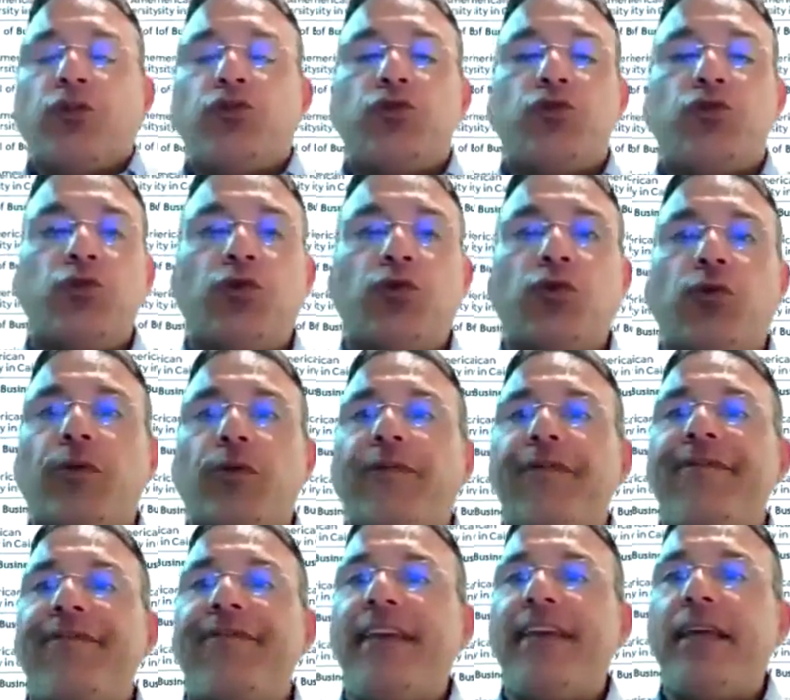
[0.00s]
to
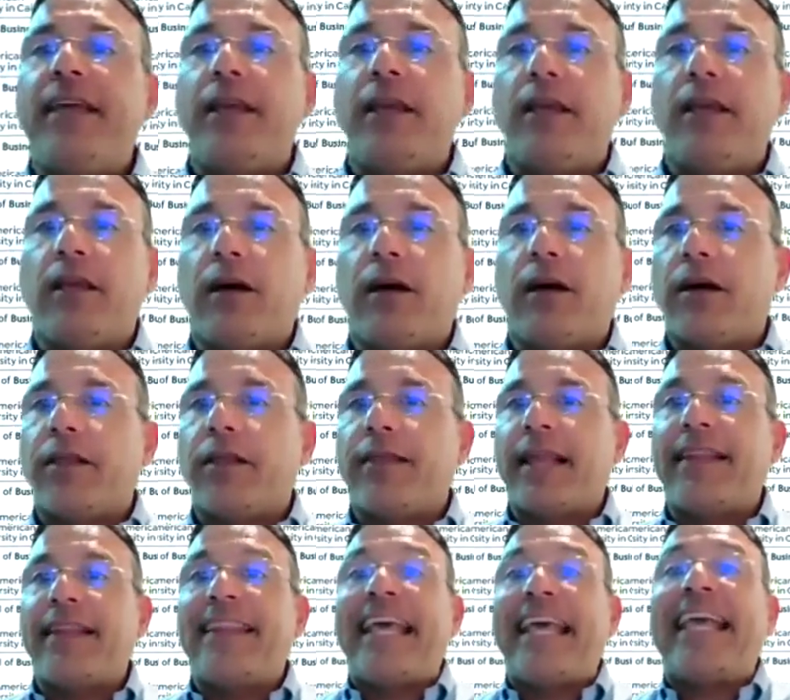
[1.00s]
feel
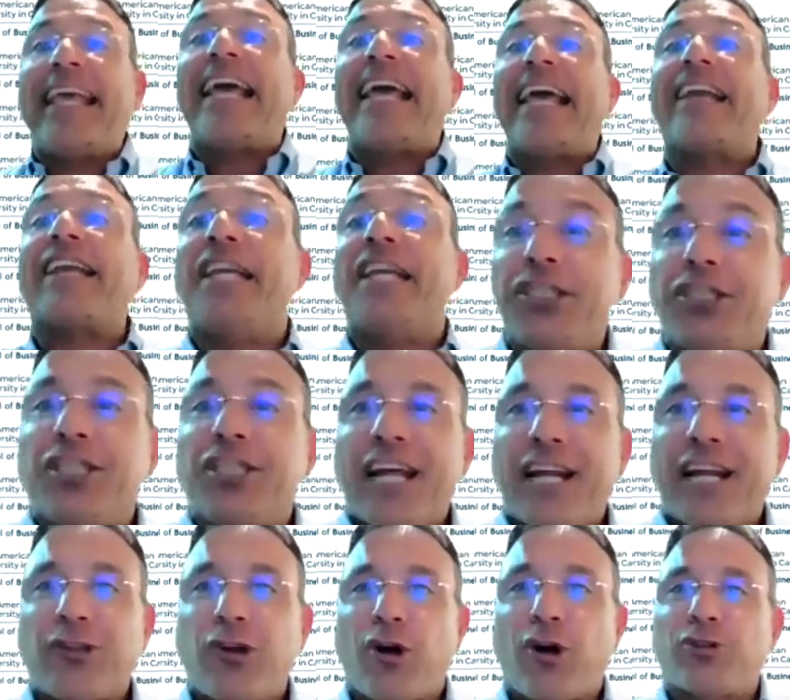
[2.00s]
that they can reach
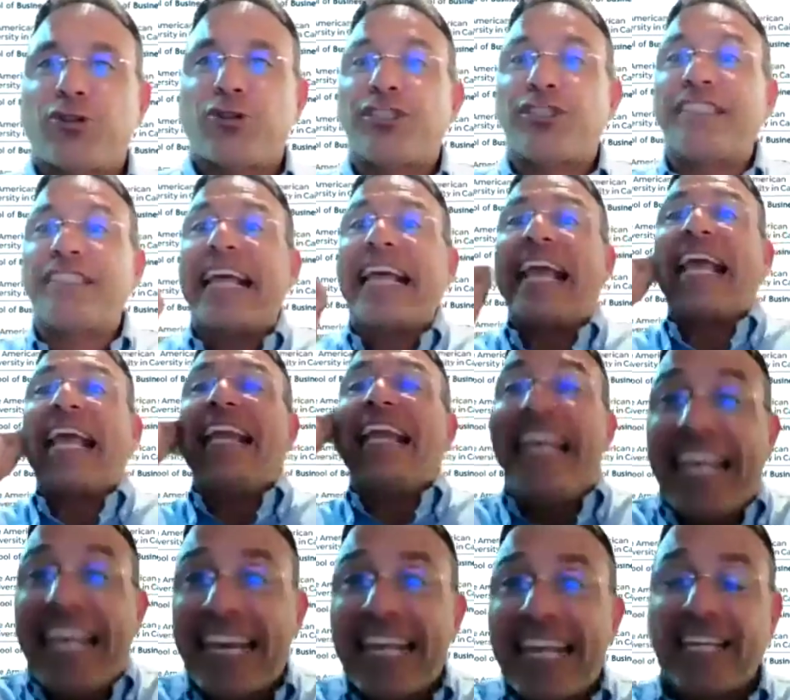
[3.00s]
their doctors. They can
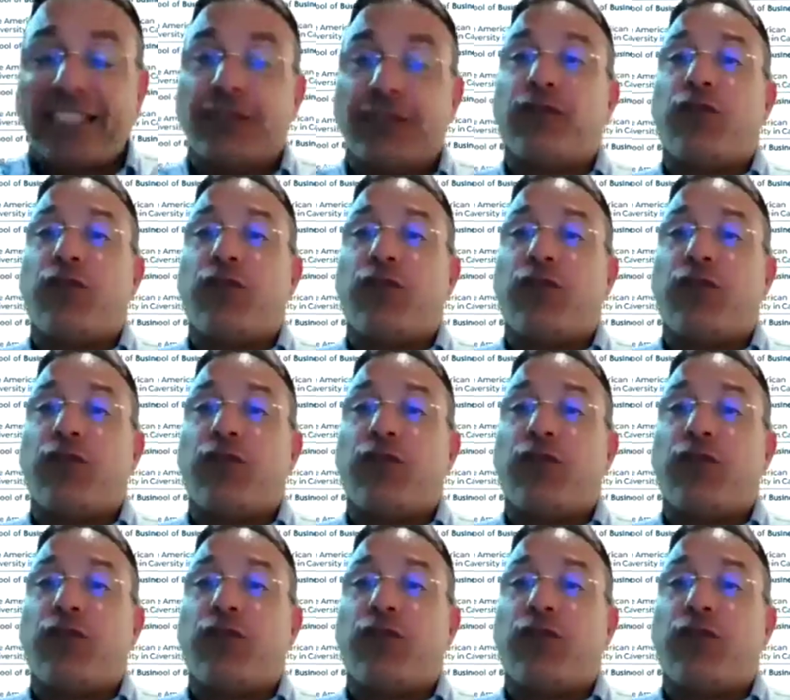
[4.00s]
hear his